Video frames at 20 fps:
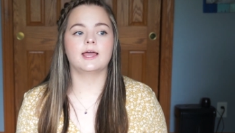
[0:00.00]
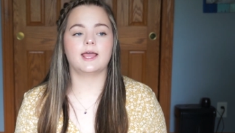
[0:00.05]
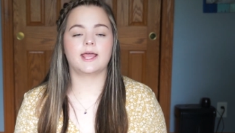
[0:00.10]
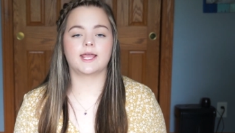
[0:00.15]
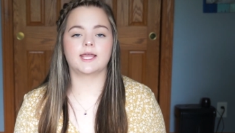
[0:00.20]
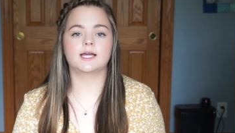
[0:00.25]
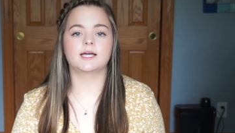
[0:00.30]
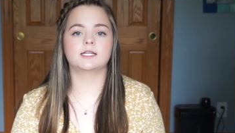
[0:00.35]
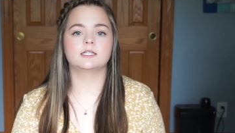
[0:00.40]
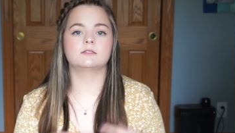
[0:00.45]

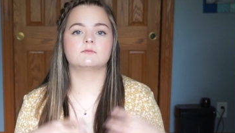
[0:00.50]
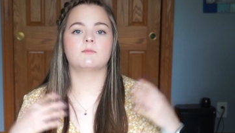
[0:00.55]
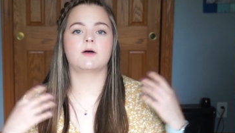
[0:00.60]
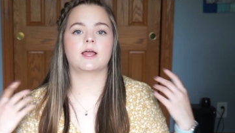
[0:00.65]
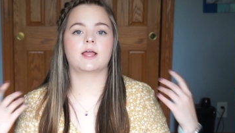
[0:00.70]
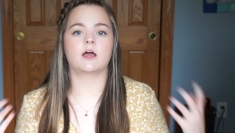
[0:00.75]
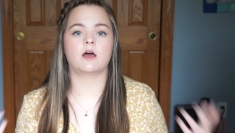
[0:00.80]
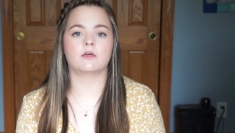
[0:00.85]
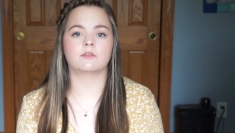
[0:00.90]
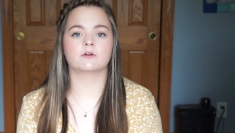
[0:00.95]
and
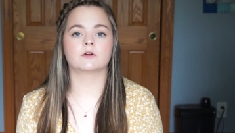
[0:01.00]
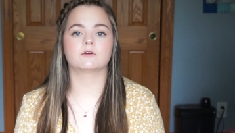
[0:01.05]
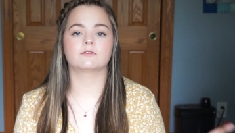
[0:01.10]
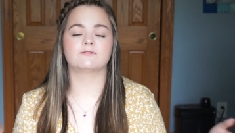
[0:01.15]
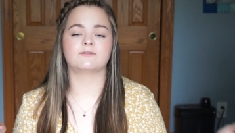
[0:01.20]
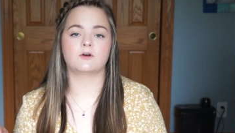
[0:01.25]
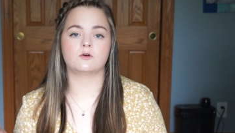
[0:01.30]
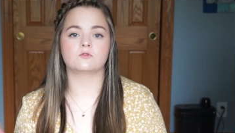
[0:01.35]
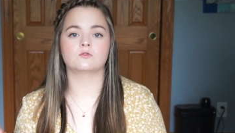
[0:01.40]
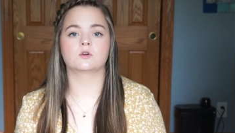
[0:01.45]
my other
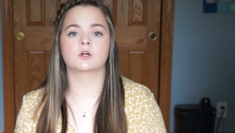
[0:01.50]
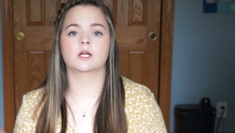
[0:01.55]
phone